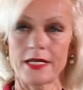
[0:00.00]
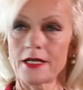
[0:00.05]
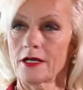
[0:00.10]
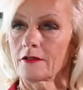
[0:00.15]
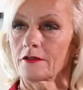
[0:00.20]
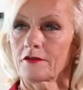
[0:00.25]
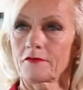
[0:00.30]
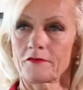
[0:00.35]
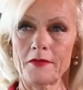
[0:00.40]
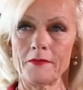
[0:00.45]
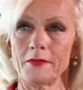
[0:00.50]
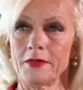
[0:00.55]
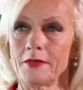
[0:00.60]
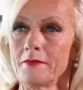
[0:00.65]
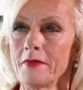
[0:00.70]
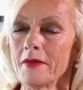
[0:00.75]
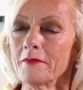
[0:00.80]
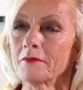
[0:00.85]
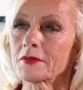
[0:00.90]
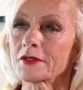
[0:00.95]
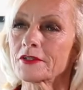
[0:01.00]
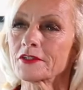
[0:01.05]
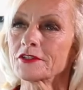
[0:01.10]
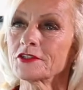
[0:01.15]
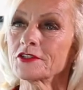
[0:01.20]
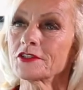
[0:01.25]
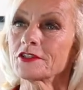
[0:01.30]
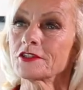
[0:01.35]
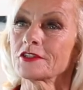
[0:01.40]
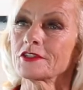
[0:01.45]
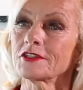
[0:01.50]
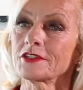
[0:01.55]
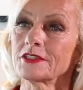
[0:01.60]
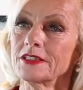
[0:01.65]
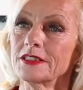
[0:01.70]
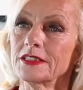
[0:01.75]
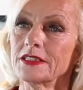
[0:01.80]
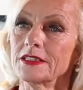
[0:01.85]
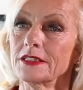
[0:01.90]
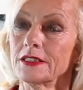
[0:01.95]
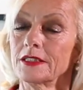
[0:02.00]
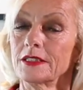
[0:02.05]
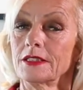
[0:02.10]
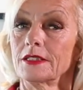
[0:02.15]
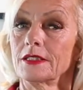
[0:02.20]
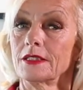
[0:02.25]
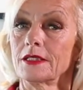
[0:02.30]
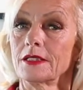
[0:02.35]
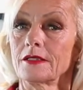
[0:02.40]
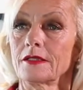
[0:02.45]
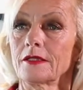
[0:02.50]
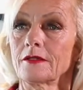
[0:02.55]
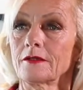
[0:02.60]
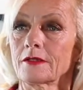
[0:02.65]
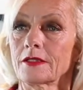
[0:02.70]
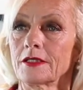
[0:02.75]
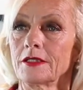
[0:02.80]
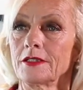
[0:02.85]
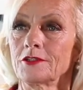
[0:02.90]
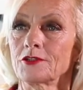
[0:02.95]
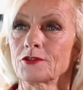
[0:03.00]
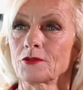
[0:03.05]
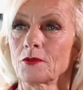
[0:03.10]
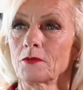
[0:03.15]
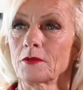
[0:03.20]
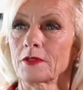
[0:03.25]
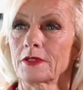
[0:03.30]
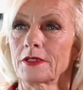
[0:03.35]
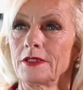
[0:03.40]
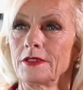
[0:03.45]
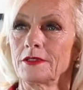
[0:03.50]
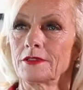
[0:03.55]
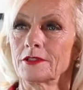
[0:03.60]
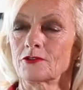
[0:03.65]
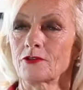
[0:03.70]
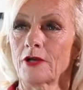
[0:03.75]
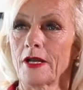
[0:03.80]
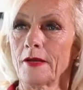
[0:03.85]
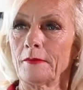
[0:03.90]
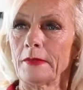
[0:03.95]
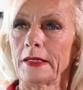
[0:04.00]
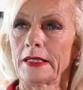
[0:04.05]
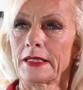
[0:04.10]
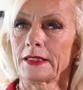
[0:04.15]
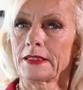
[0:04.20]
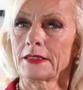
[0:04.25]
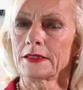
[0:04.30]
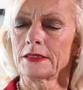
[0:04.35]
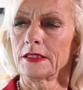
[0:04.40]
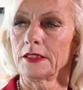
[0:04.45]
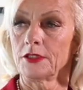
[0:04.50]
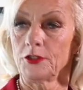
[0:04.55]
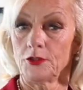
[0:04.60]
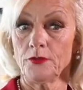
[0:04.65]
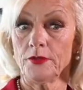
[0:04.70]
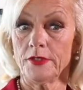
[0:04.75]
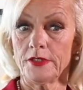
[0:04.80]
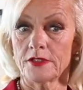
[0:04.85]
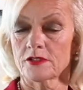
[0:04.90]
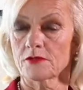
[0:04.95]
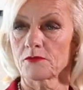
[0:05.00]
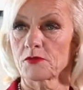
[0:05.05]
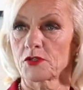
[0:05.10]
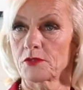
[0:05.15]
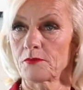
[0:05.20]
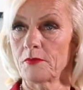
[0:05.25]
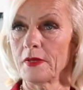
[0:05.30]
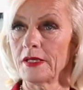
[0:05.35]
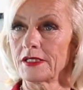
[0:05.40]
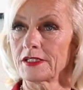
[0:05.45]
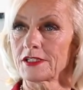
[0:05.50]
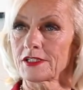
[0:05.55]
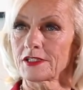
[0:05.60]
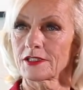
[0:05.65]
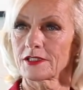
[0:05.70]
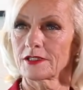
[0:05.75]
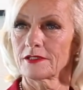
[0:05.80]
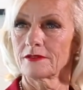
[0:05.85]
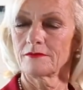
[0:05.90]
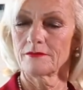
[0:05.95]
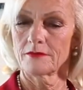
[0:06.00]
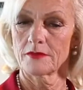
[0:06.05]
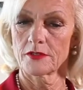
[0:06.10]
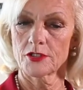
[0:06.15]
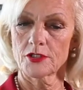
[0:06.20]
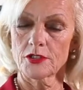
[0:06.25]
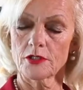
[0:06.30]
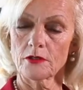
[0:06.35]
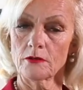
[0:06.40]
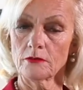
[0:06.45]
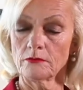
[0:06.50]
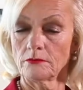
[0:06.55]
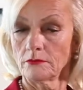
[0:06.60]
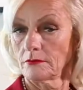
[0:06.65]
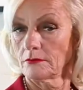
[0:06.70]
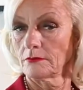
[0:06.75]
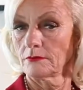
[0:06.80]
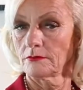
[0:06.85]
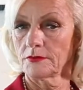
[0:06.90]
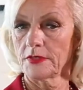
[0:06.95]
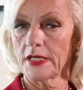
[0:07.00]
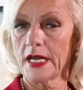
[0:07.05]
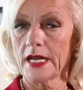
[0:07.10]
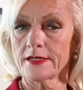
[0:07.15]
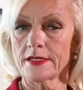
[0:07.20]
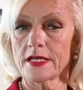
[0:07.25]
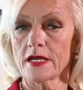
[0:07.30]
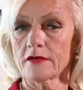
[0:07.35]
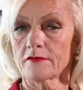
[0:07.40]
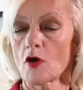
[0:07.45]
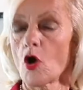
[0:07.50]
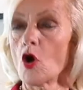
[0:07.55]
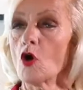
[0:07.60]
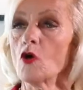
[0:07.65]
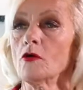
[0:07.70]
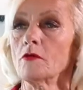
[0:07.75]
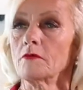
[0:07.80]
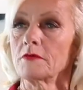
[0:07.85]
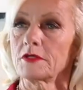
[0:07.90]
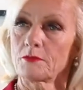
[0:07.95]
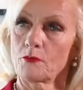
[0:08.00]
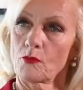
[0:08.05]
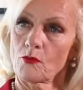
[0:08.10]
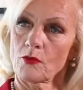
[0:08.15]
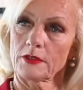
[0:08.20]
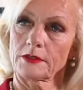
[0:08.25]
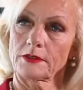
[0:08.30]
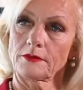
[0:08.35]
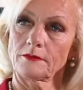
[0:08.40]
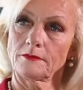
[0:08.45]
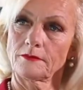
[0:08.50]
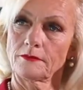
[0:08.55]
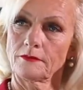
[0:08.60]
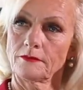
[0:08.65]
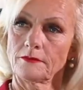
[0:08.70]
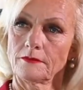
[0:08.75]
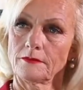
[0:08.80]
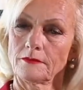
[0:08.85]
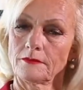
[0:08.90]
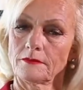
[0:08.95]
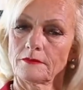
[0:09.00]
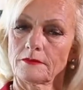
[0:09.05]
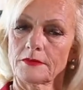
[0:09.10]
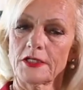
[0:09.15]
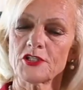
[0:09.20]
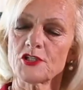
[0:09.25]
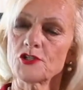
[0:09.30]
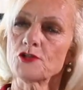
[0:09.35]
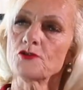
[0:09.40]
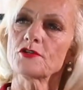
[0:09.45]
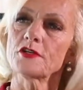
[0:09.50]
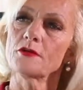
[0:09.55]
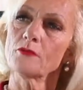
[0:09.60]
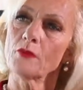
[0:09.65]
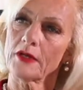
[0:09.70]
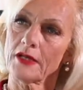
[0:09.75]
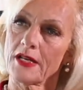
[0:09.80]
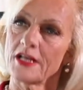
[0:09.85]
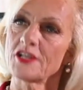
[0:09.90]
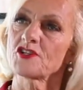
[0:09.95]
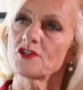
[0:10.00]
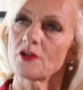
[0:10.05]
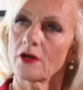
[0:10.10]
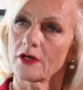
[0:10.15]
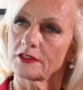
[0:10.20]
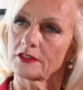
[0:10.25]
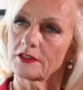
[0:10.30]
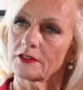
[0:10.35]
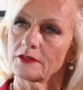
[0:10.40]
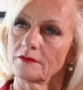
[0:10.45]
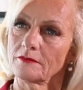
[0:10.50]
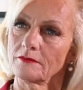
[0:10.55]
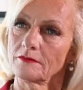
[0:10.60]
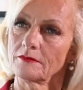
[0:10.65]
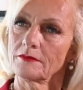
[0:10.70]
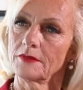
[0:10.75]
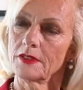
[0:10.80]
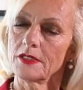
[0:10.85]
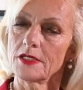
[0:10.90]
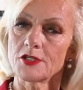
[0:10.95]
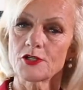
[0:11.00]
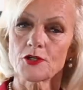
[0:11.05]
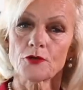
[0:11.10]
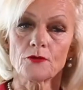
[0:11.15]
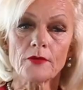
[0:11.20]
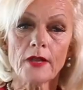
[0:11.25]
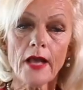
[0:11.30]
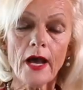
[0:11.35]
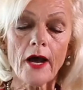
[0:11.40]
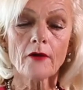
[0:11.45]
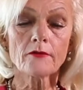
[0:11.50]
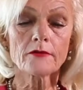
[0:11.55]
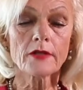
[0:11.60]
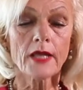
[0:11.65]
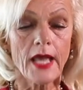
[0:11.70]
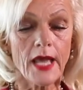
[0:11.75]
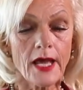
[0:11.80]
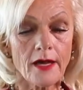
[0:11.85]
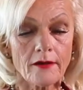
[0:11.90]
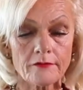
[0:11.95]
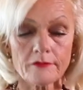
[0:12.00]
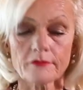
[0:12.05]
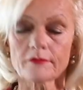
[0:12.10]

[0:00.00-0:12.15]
other family members, little kids, older kids, grandma. You need some space. So the idea of a home is born. That's usually where they start. So now they have